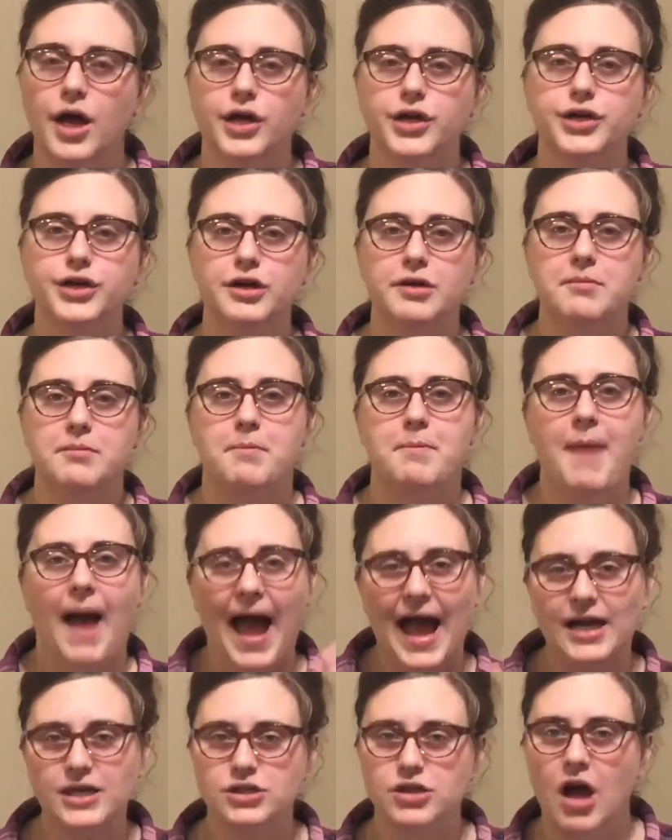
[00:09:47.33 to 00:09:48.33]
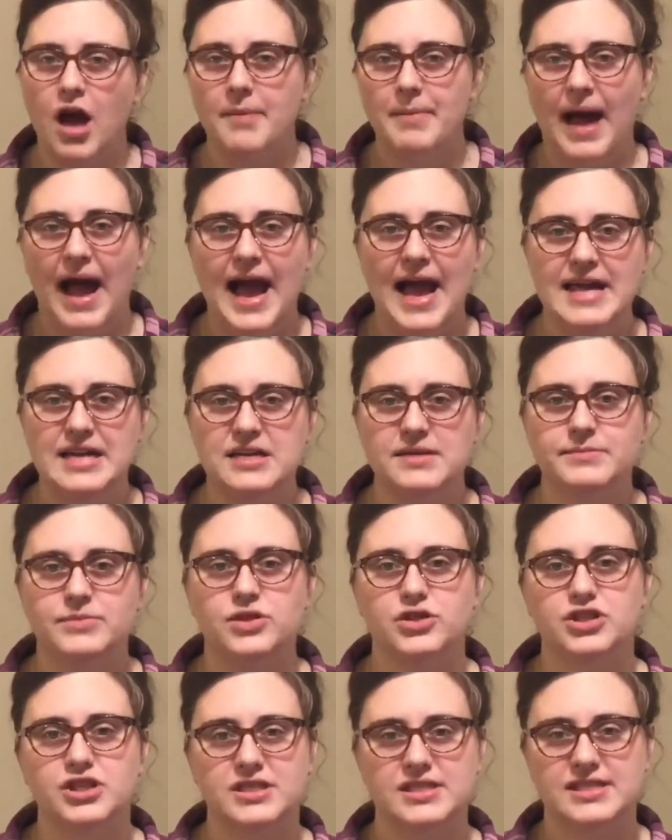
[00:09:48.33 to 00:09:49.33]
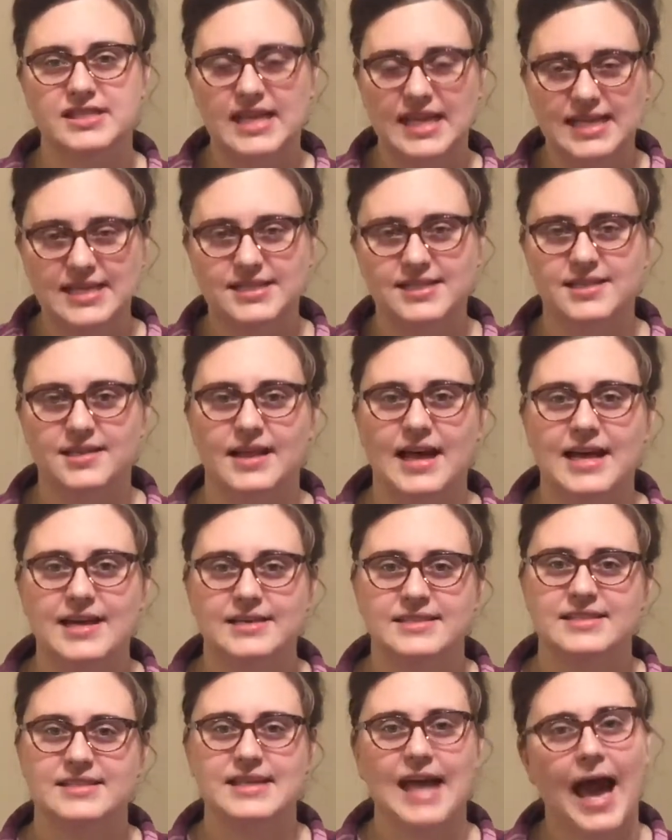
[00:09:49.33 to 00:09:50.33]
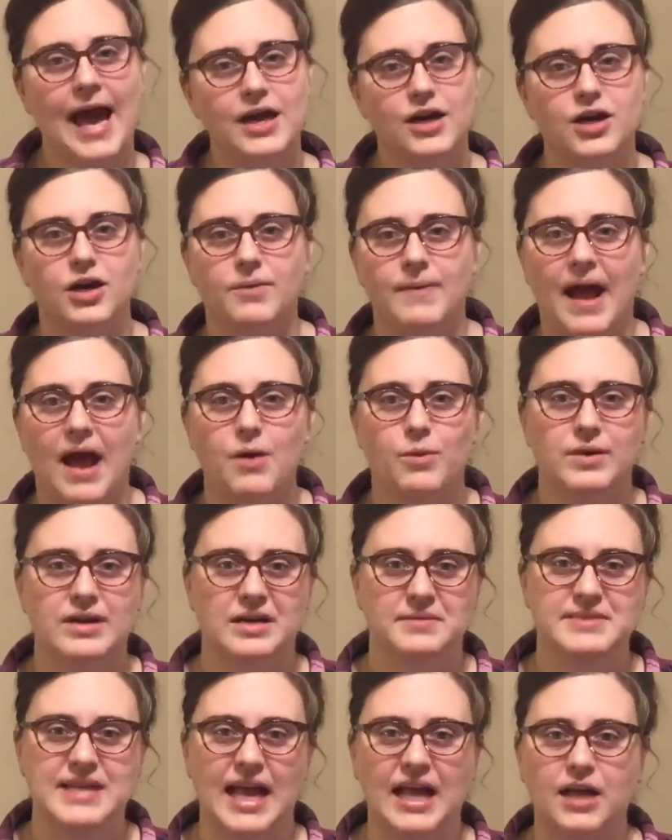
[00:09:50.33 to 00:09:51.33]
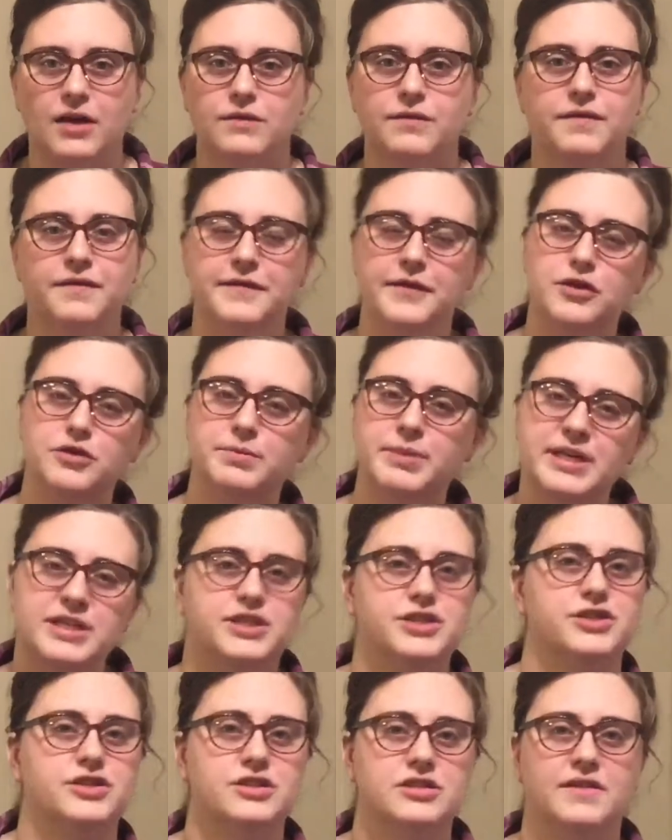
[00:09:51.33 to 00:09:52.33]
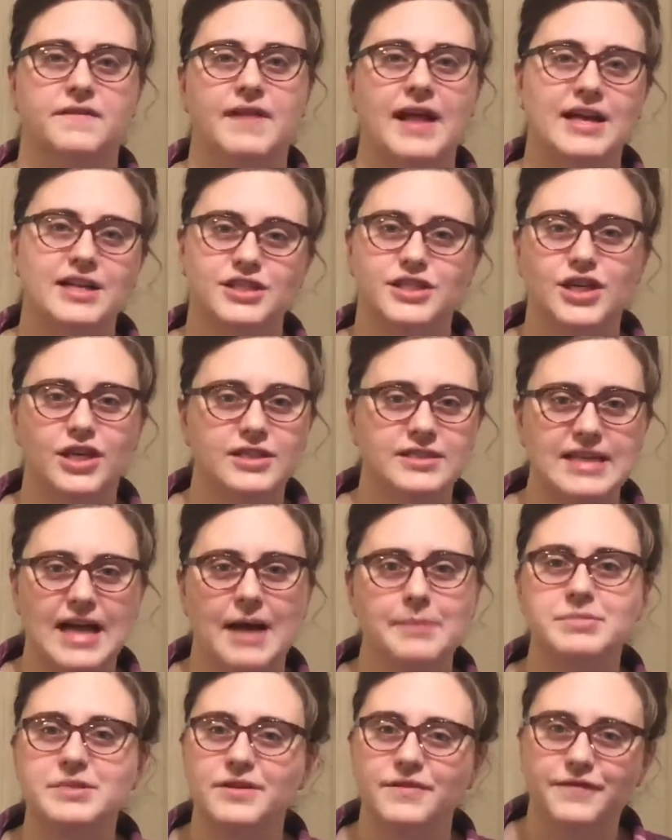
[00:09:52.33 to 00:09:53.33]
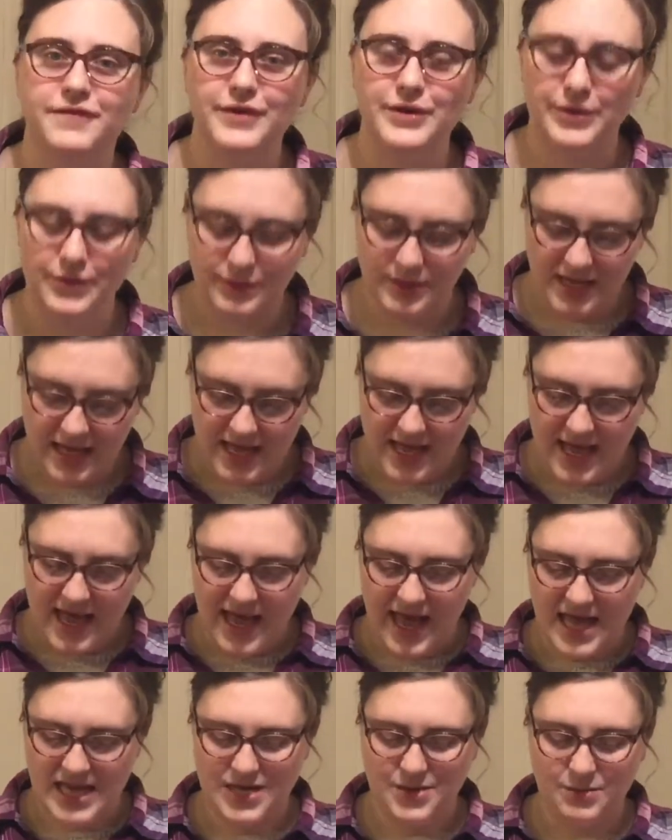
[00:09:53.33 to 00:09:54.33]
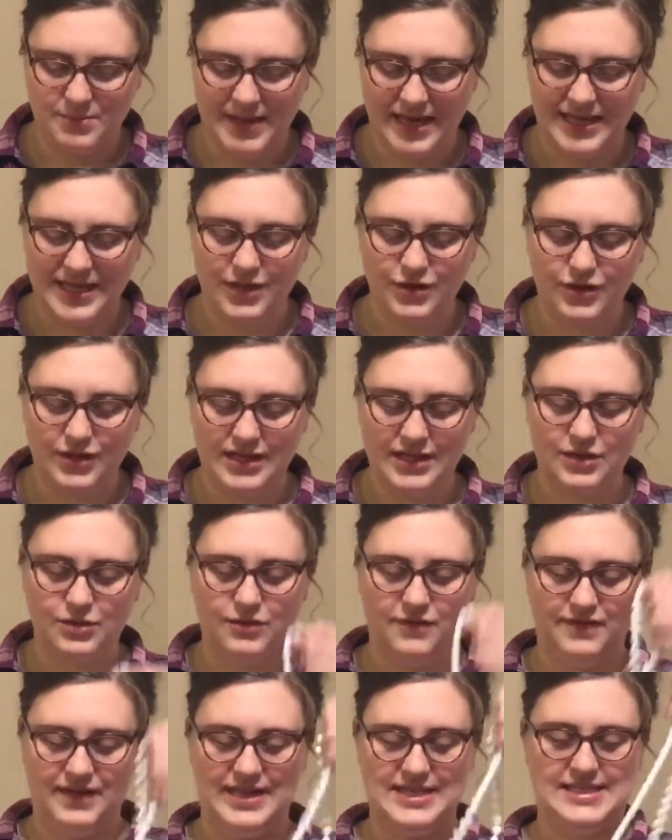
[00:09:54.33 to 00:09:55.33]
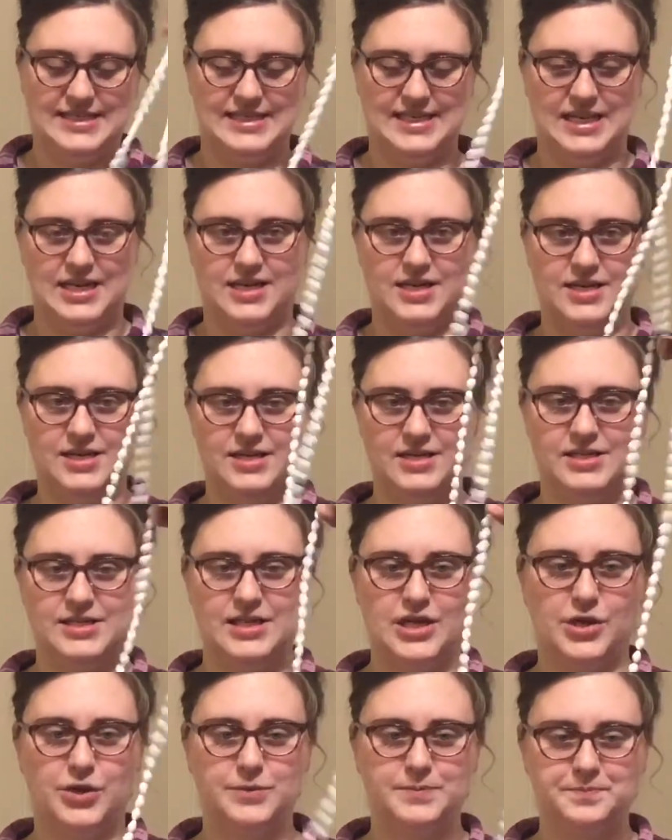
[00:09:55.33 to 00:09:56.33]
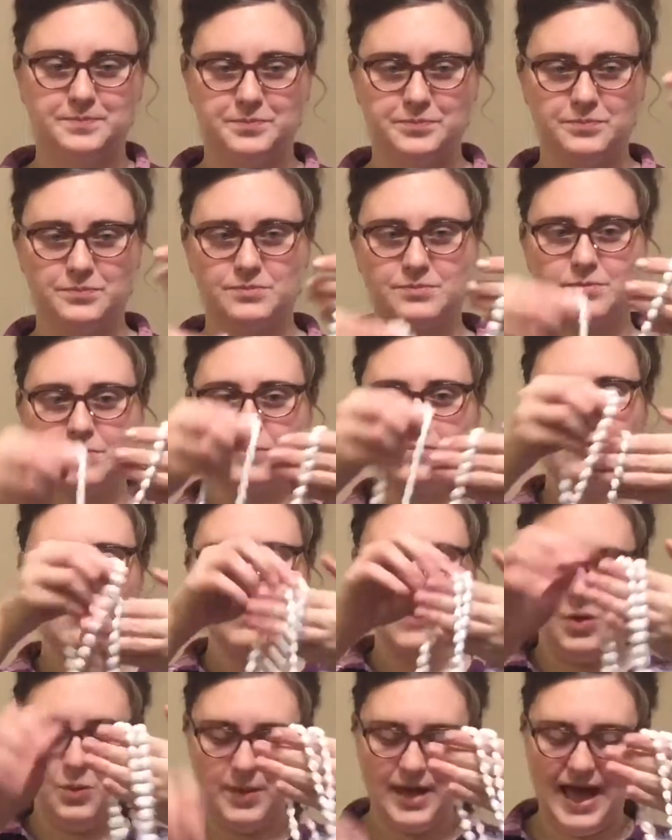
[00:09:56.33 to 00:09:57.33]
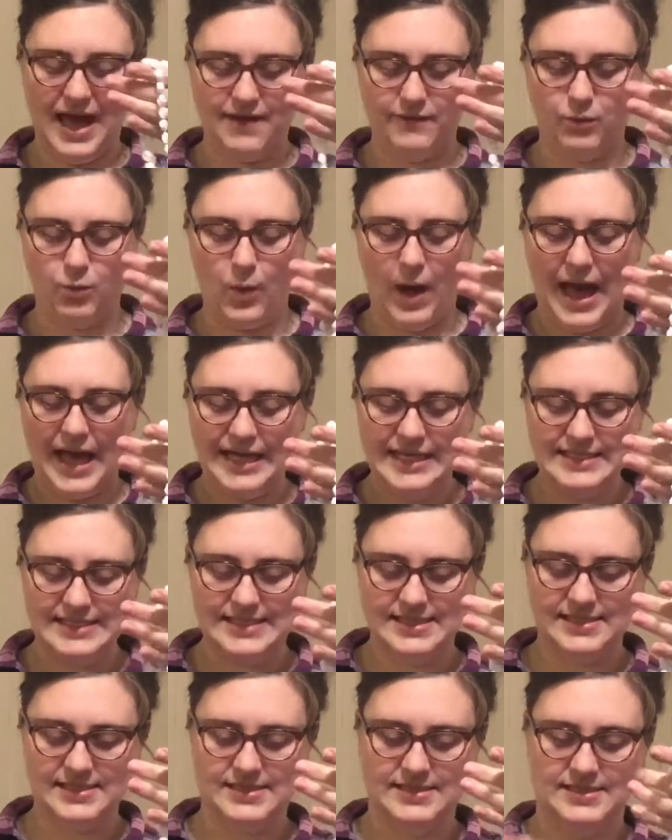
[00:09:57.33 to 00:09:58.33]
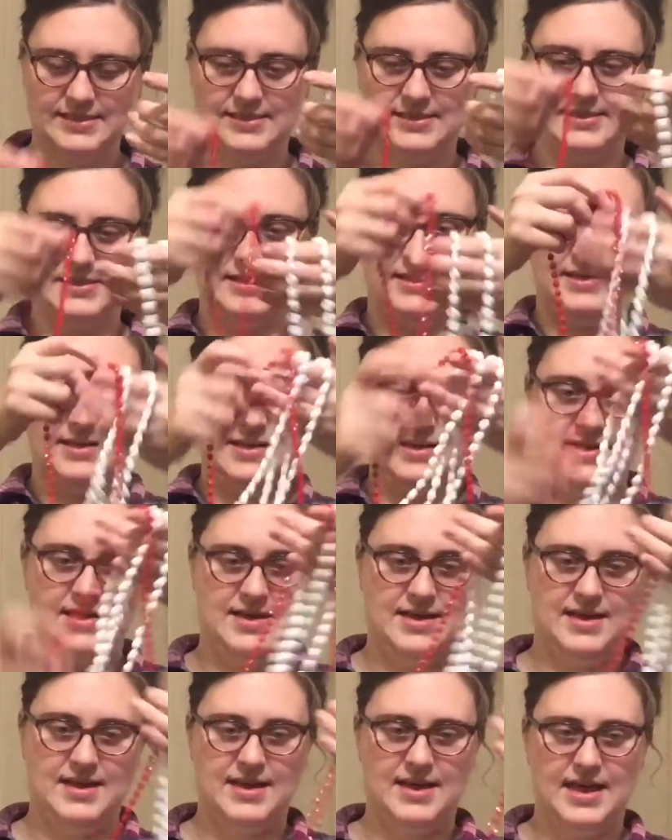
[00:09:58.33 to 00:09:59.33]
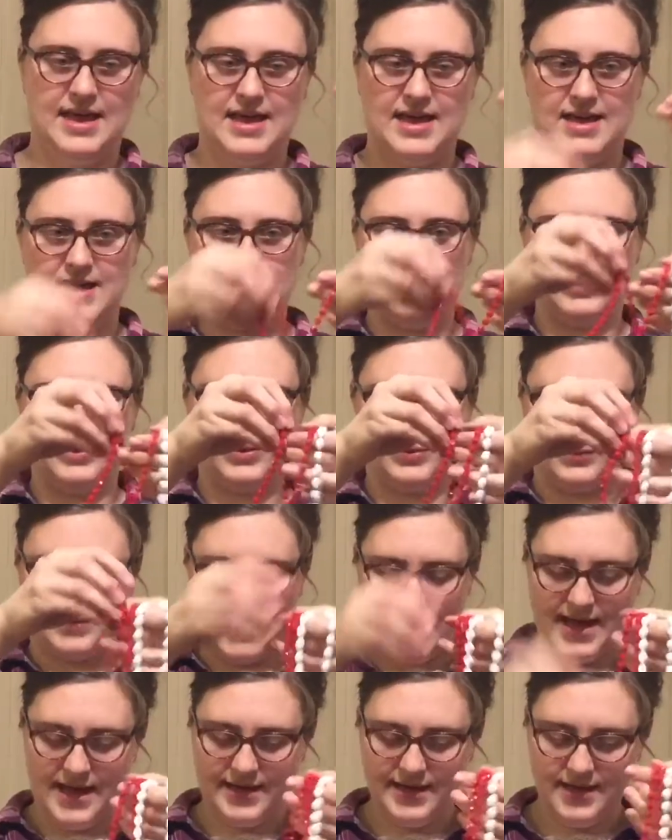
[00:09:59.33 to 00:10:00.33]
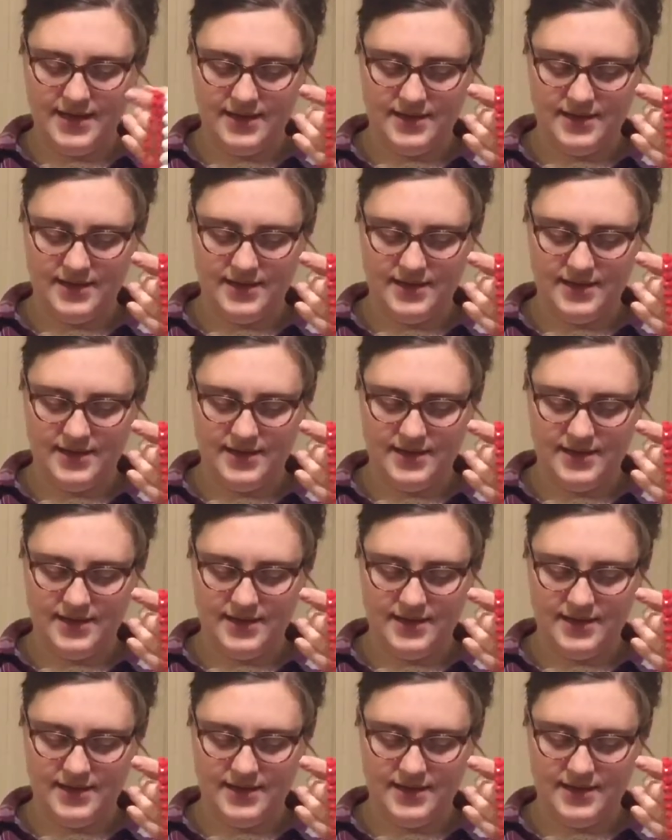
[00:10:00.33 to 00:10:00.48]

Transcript: good backdrop items or just things to like scatter around when I'm taking food pictures of like certain types of food, and it would make it look a little fancy. So we have white. and red.